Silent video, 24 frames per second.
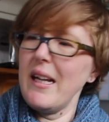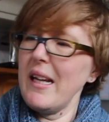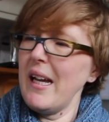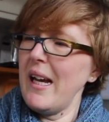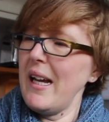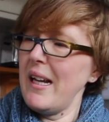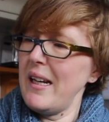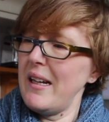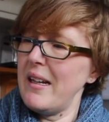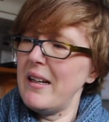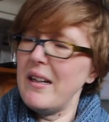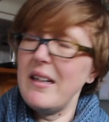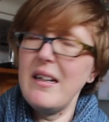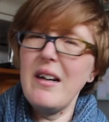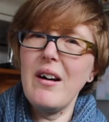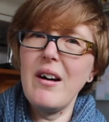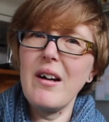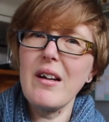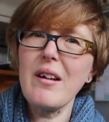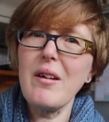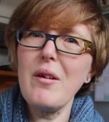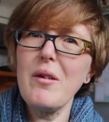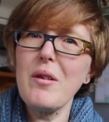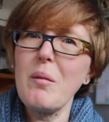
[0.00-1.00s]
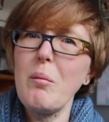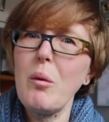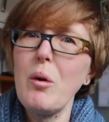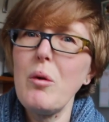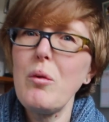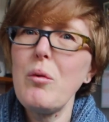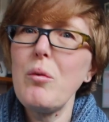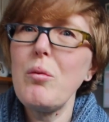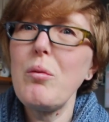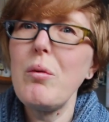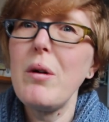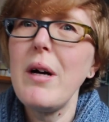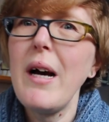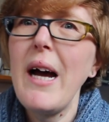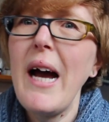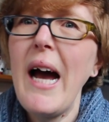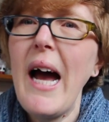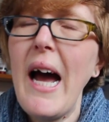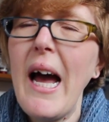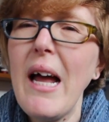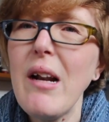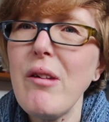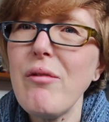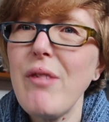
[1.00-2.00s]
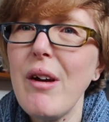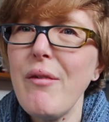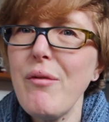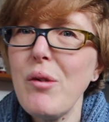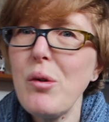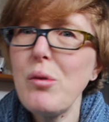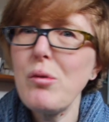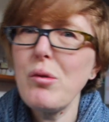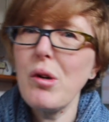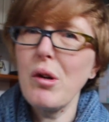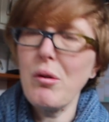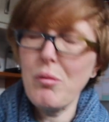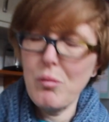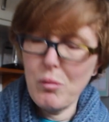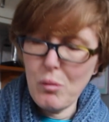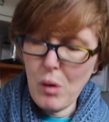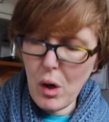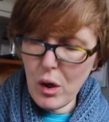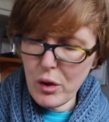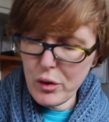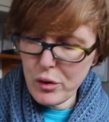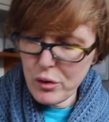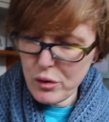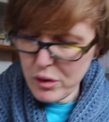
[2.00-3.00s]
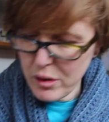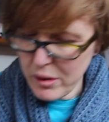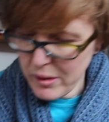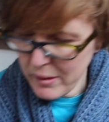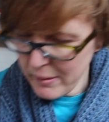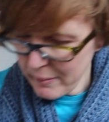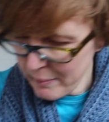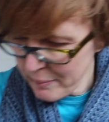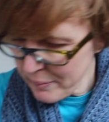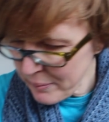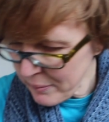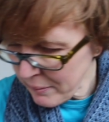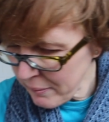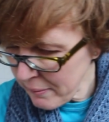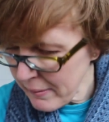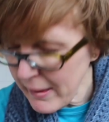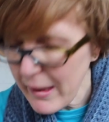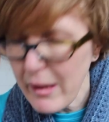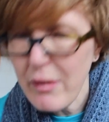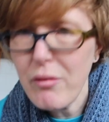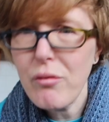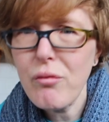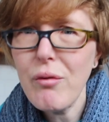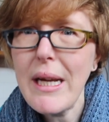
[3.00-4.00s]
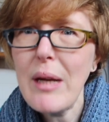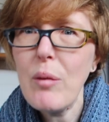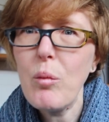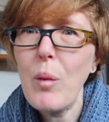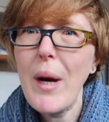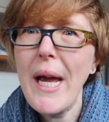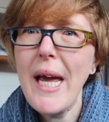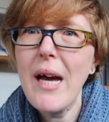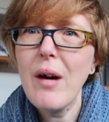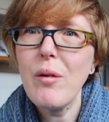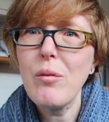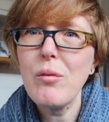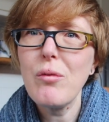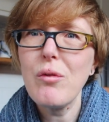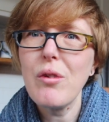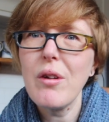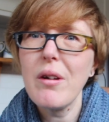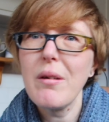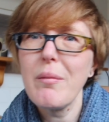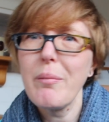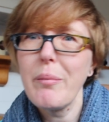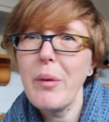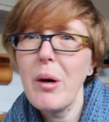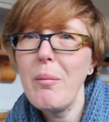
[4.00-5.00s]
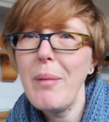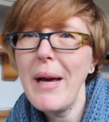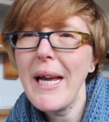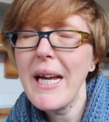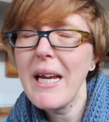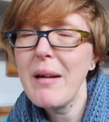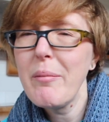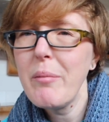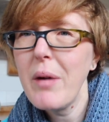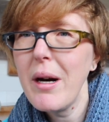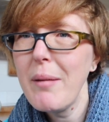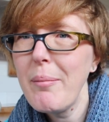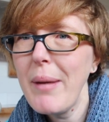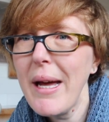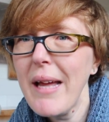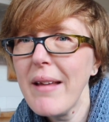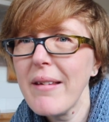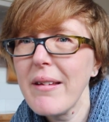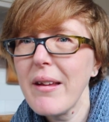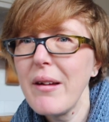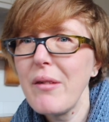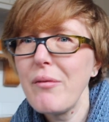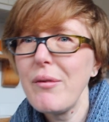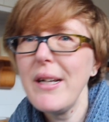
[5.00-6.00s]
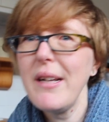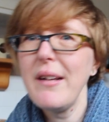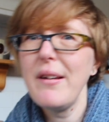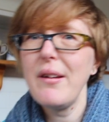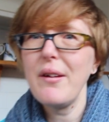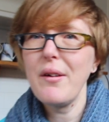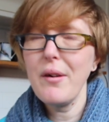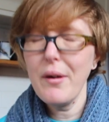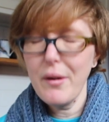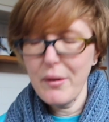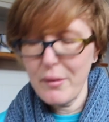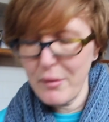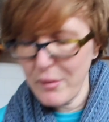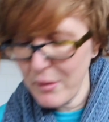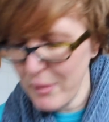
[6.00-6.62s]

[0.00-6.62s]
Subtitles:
again. I got them all unravelled and washed and rewound and put back in my basket ready to go,